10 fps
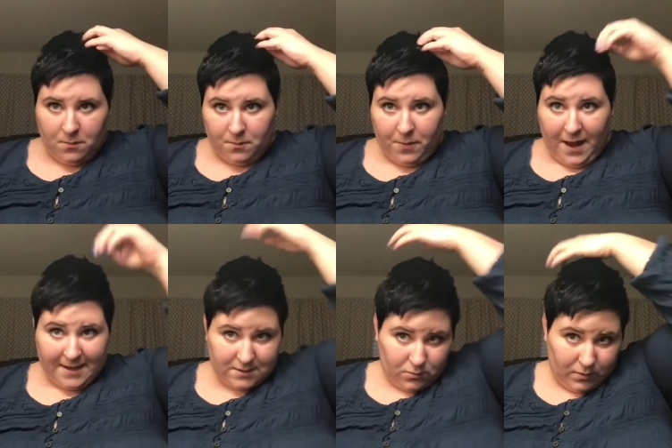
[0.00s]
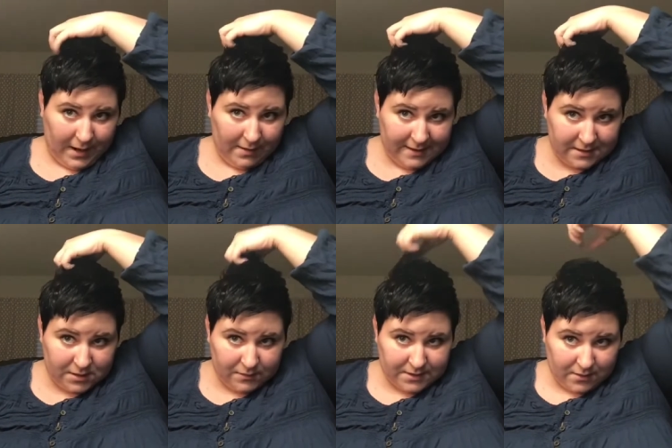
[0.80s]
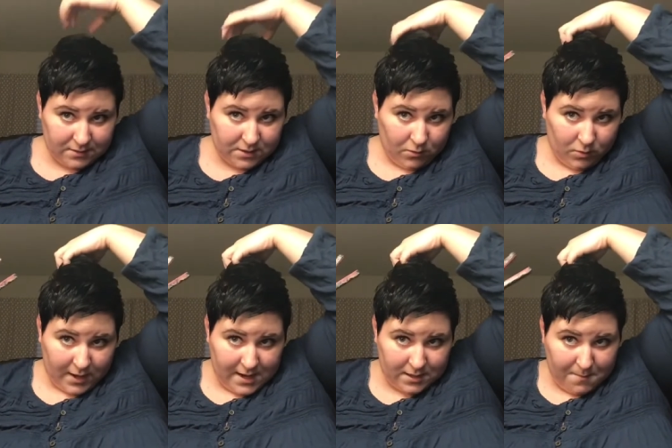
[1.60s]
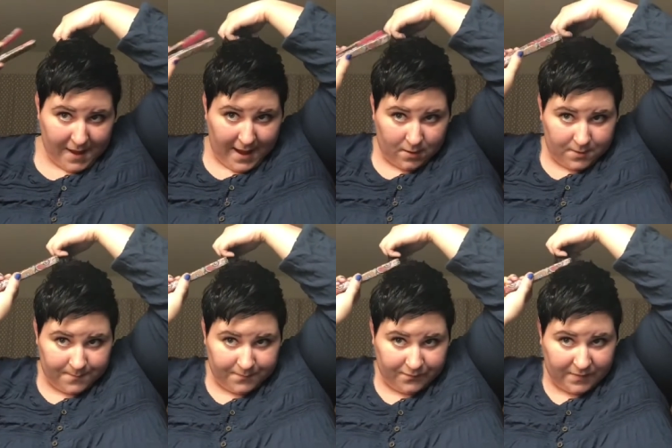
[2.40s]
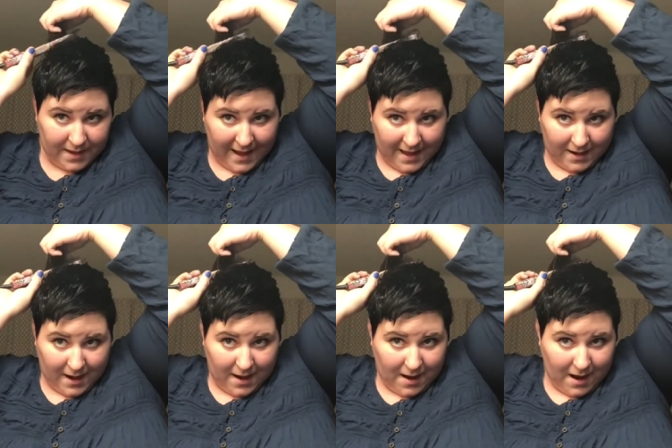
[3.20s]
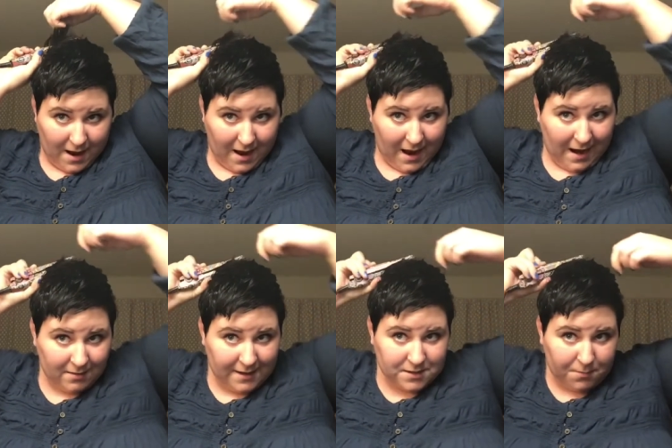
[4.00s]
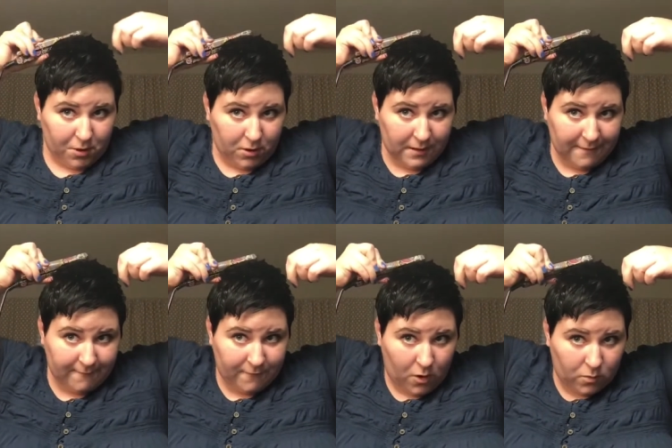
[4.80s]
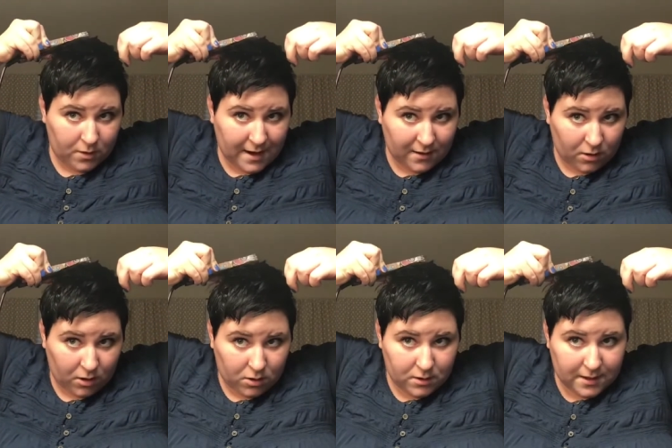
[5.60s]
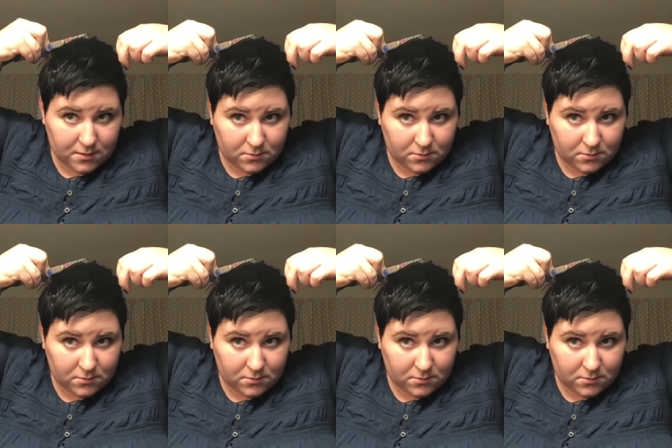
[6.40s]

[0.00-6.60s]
But what I like to do is I'll start working at the back and I like to pull it forward and curl it.